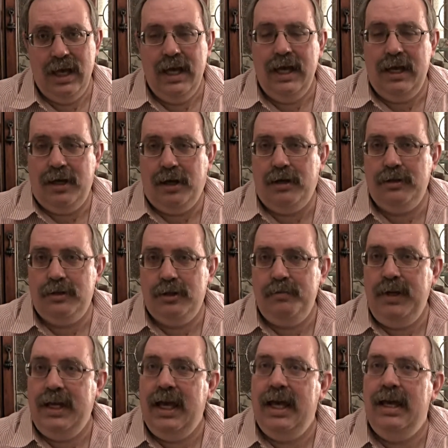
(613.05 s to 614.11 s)
It also
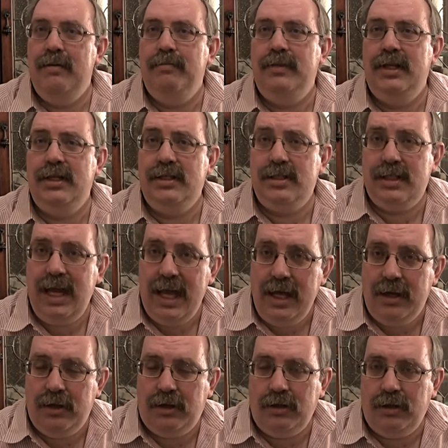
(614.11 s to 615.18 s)
became the
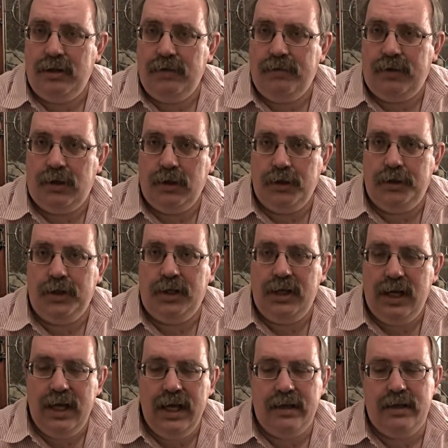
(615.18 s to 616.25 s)
Standard
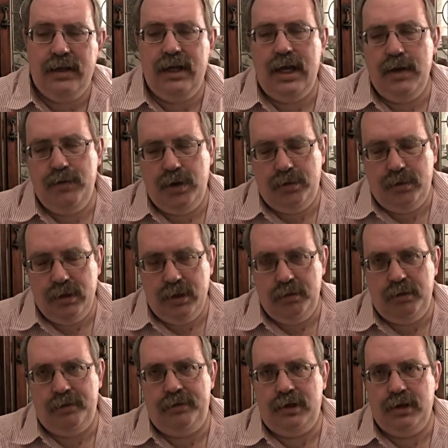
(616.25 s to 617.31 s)
Version, and today we really
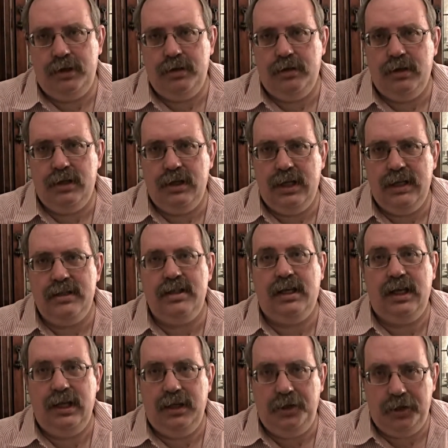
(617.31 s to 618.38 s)
refer to it as the
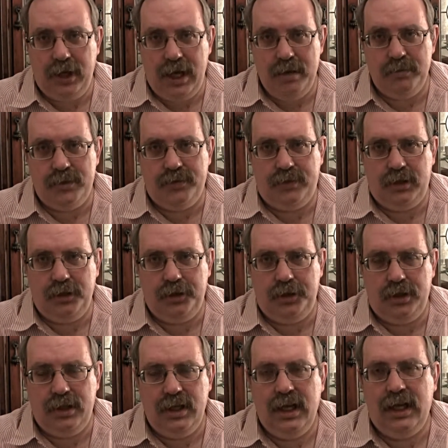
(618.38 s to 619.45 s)
King James
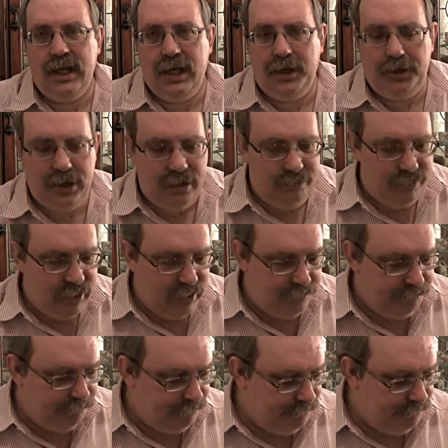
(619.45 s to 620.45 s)
Version, KJV.